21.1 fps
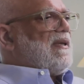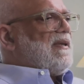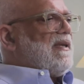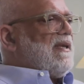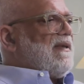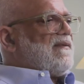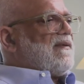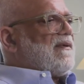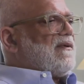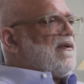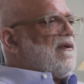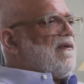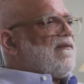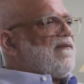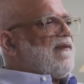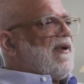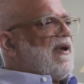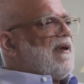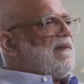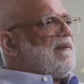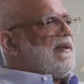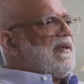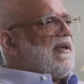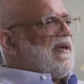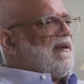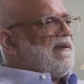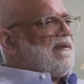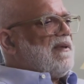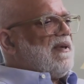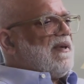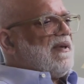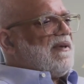Lisa and her family,
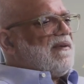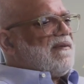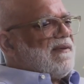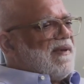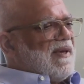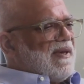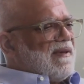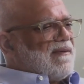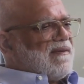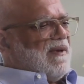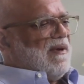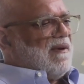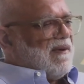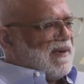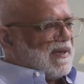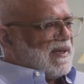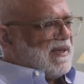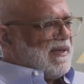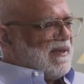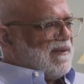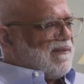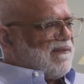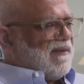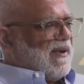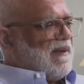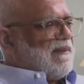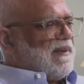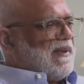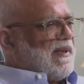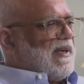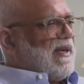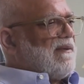and she has Eric and his
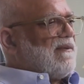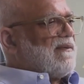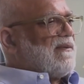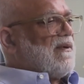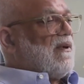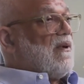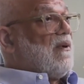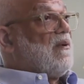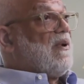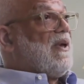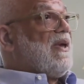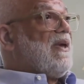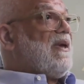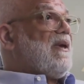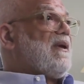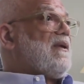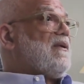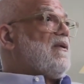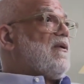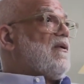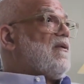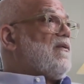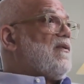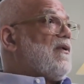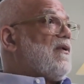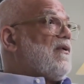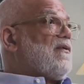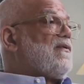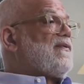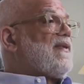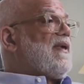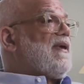family. And so, you know,
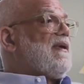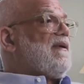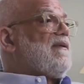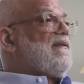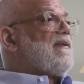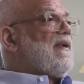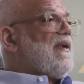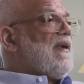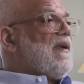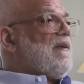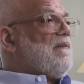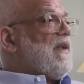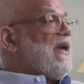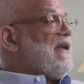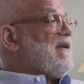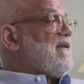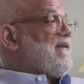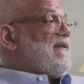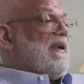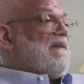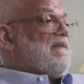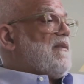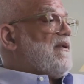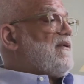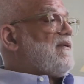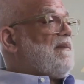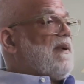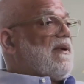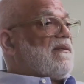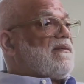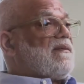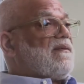those things made us that much
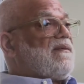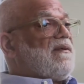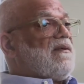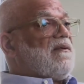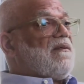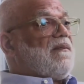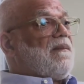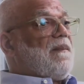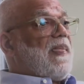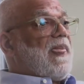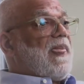special too.